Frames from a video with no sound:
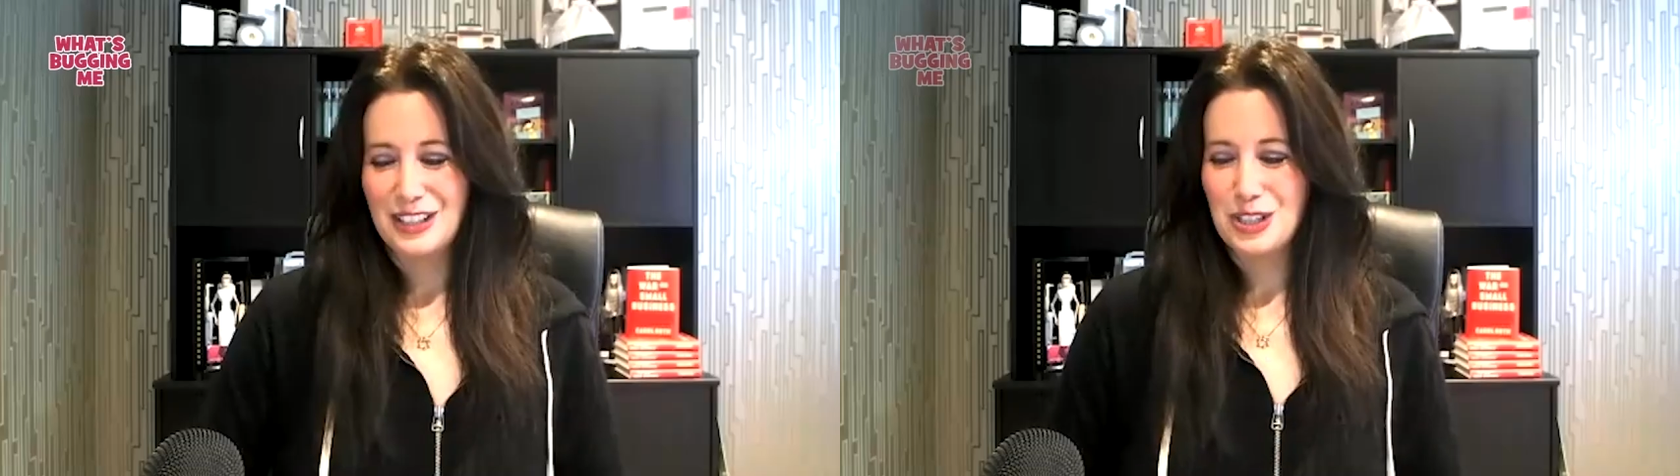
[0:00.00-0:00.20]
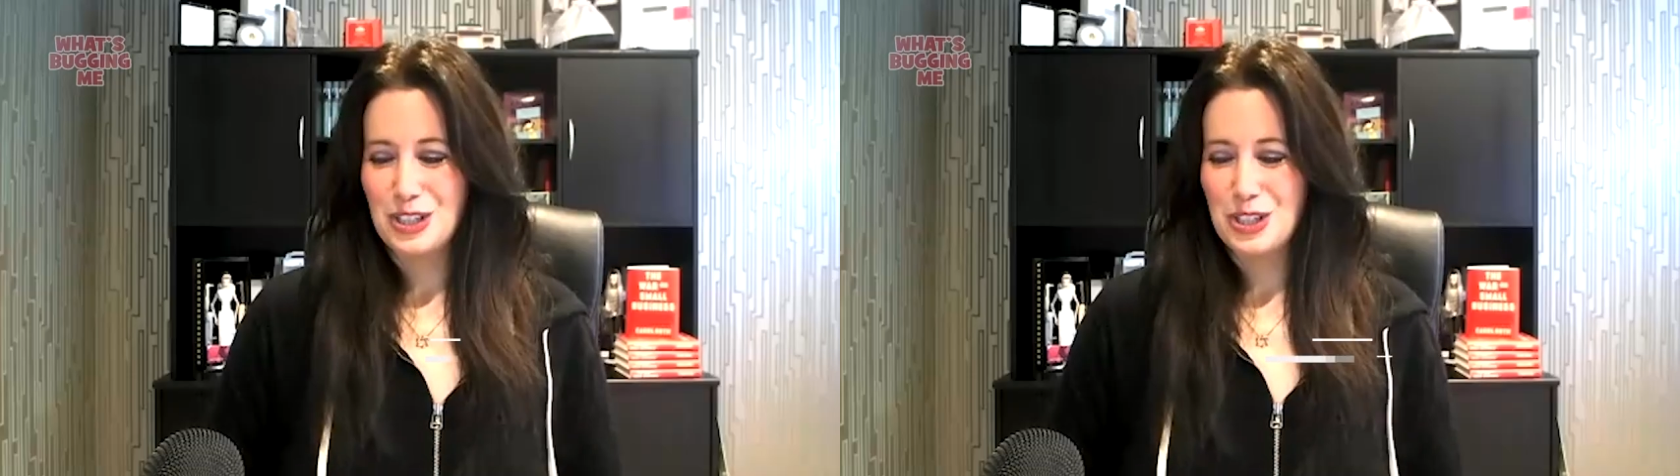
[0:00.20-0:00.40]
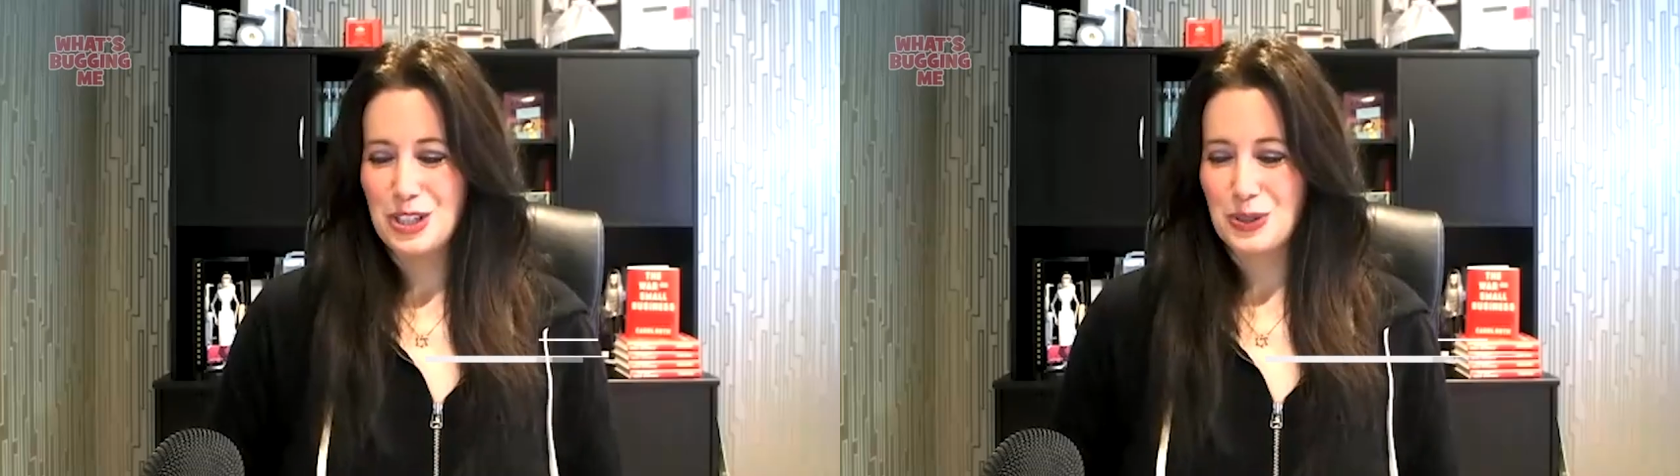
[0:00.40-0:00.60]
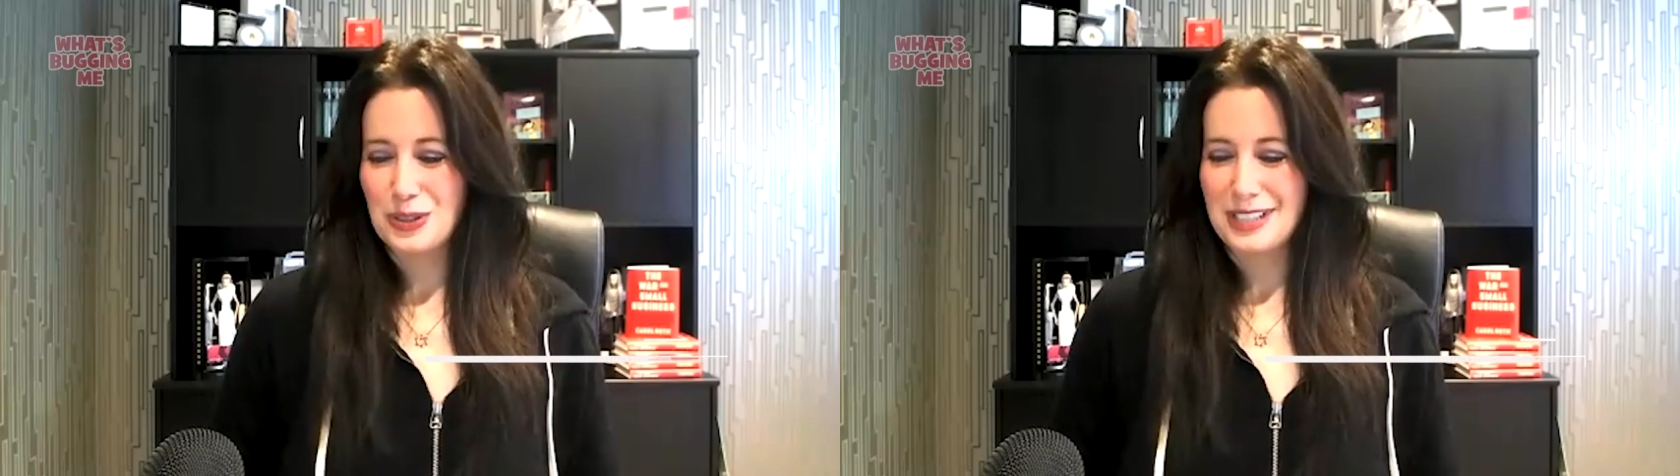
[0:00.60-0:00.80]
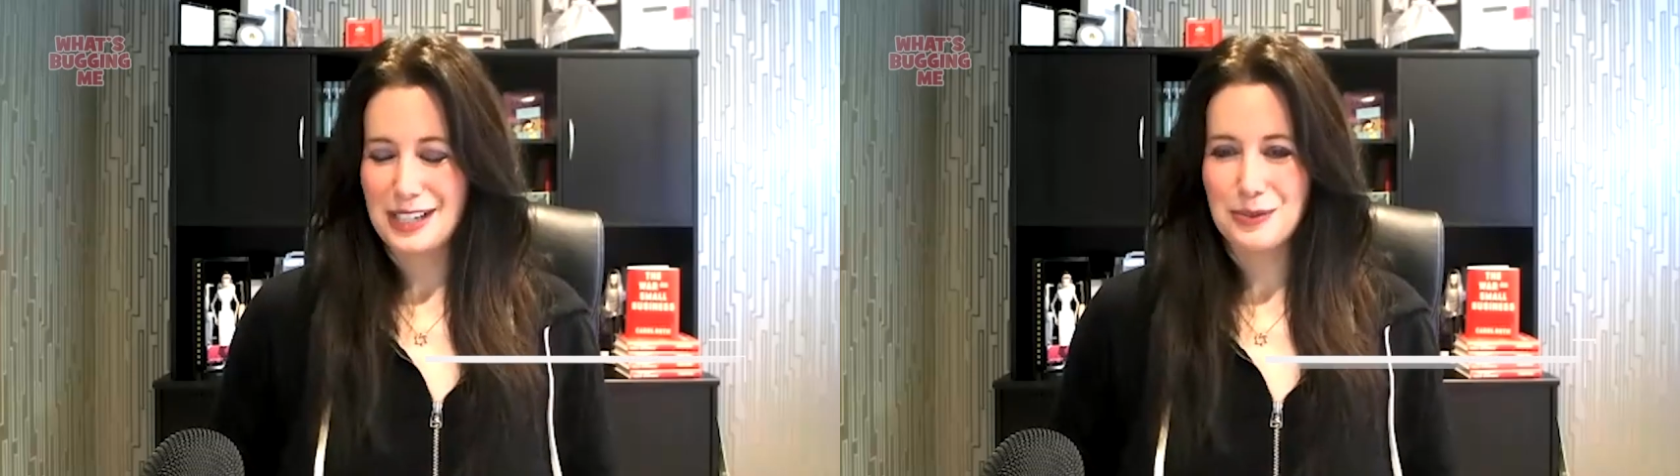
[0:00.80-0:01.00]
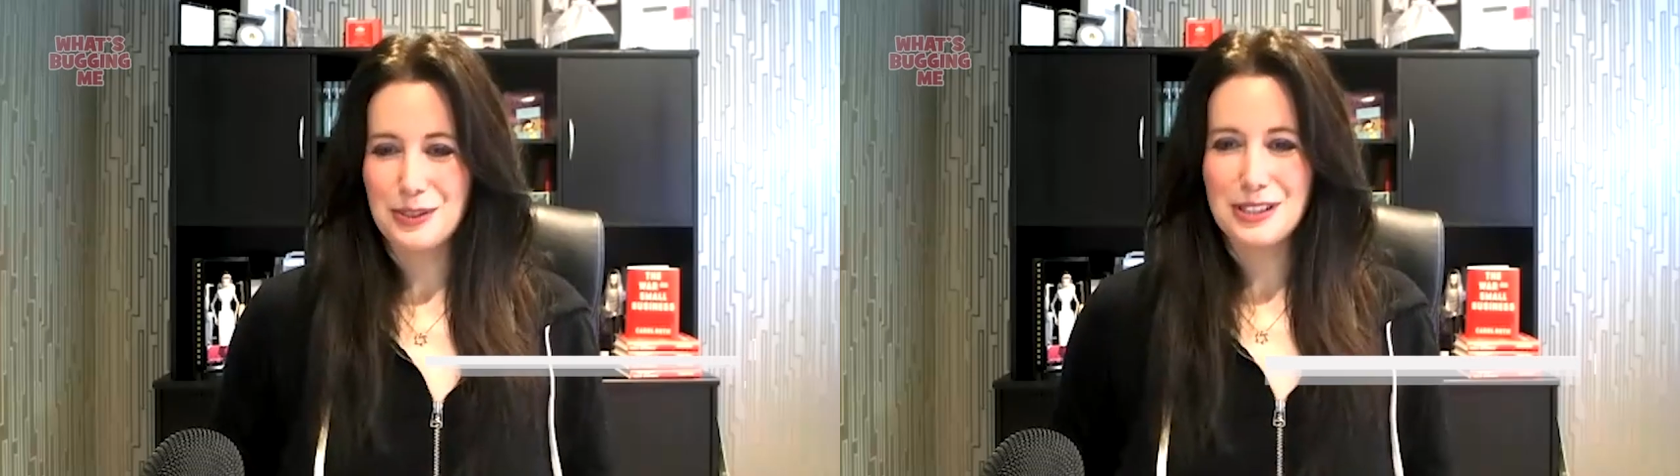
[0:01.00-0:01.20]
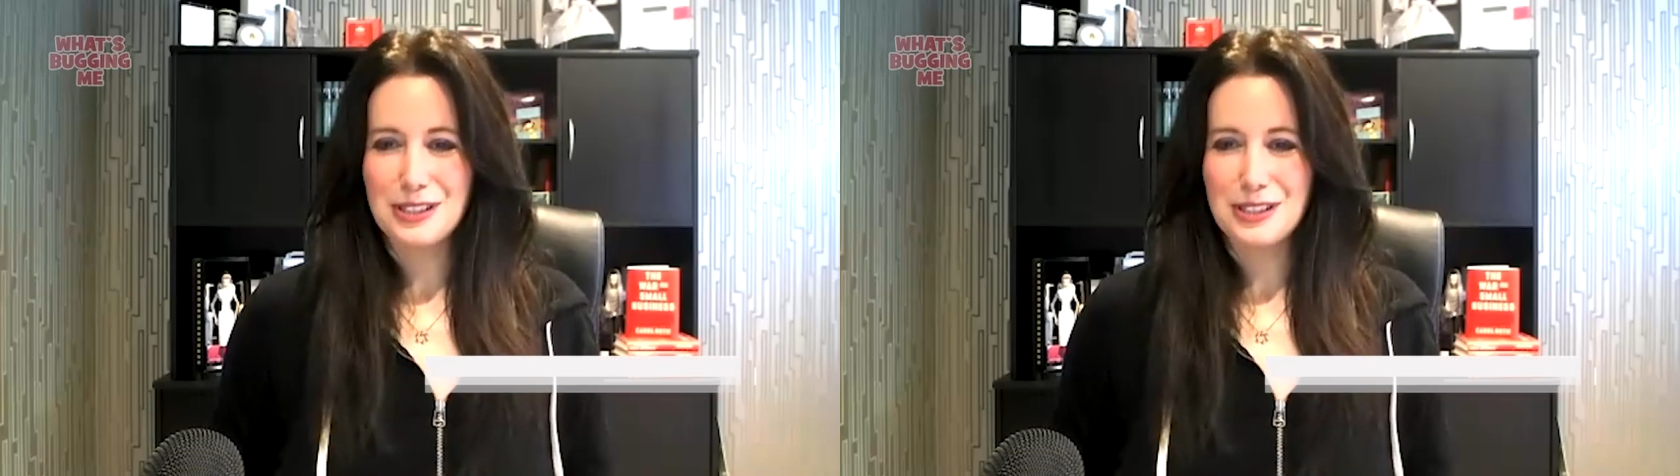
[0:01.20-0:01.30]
Sure, Dennis. Well, it's a